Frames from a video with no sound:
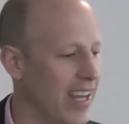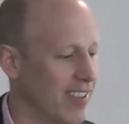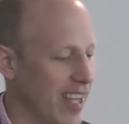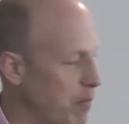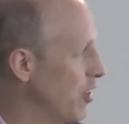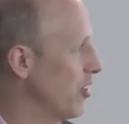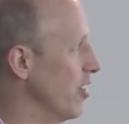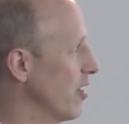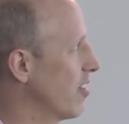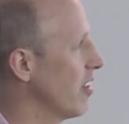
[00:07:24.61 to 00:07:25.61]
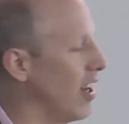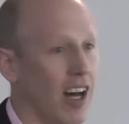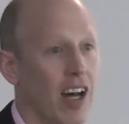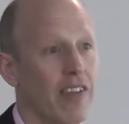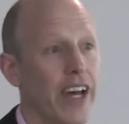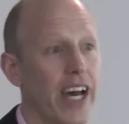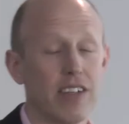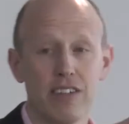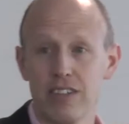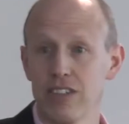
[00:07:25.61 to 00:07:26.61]
temperatures,
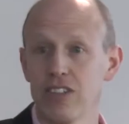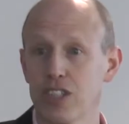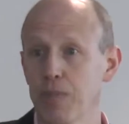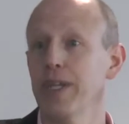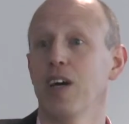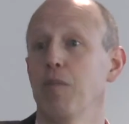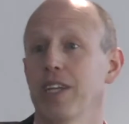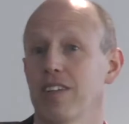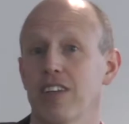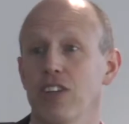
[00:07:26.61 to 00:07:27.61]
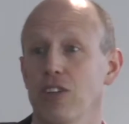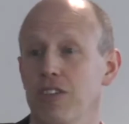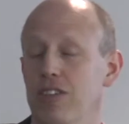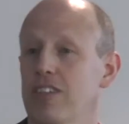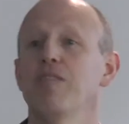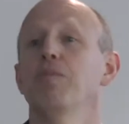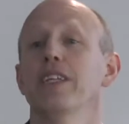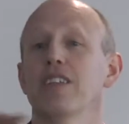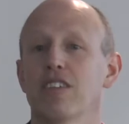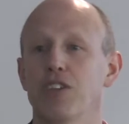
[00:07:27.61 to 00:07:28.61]
that shipping companies can use to save
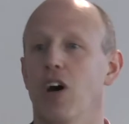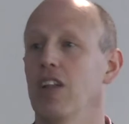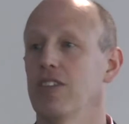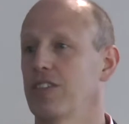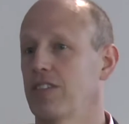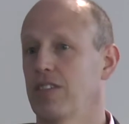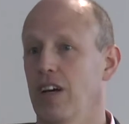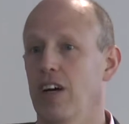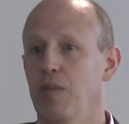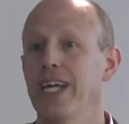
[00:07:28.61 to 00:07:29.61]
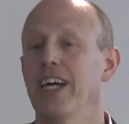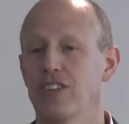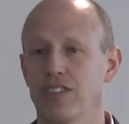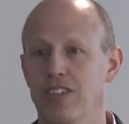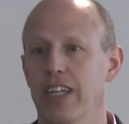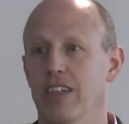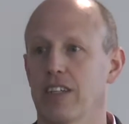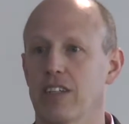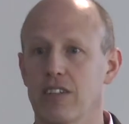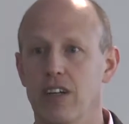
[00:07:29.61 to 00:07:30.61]
millions of dollars by
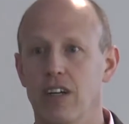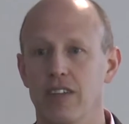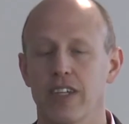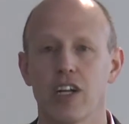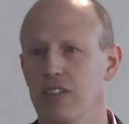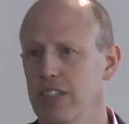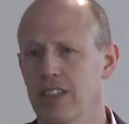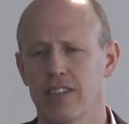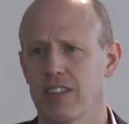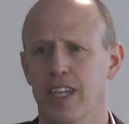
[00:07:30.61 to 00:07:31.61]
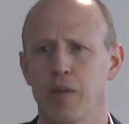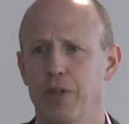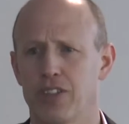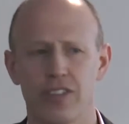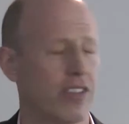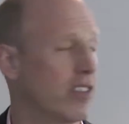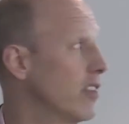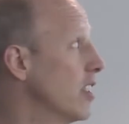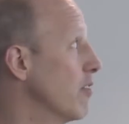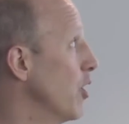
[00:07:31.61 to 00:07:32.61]
understanding the currents and the temperatures
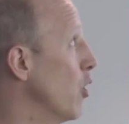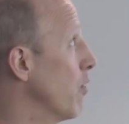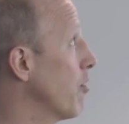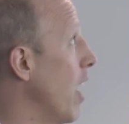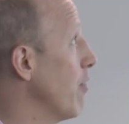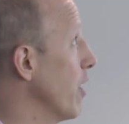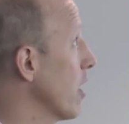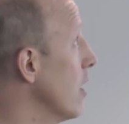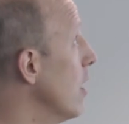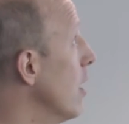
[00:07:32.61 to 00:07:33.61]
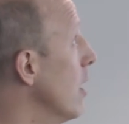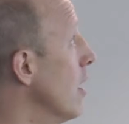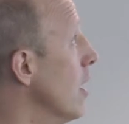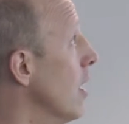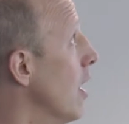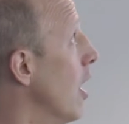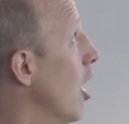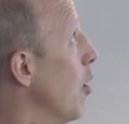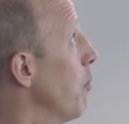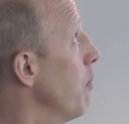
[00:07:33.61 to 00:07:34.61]
and the flow of traffic.
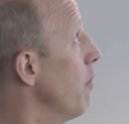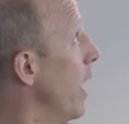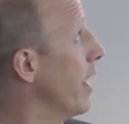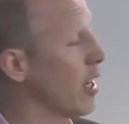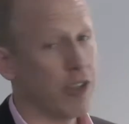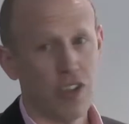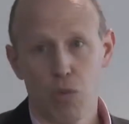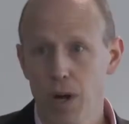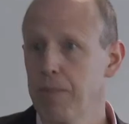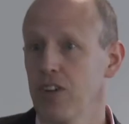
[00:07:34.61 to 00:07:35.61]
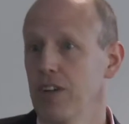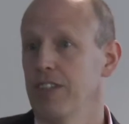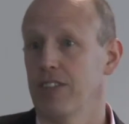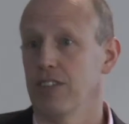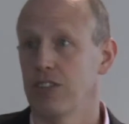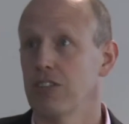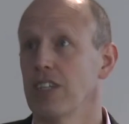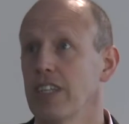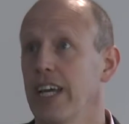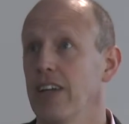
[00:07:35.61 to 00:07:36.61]
At Amazon Web Services, you
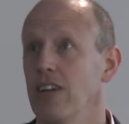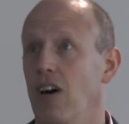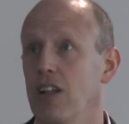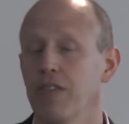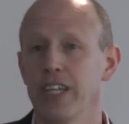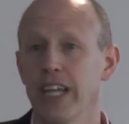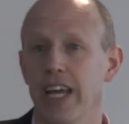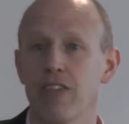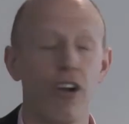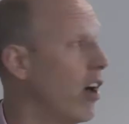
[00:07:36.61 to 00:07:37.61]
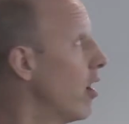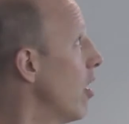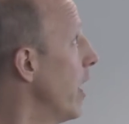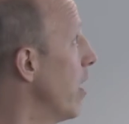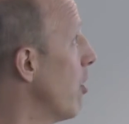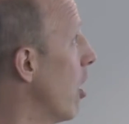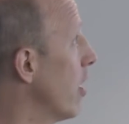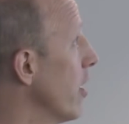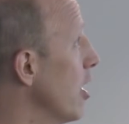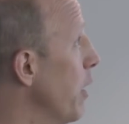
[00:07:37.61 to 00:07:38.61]
can get all of the
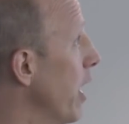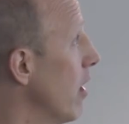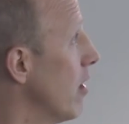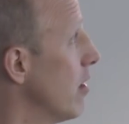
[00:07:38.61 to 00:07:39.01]
Enron email,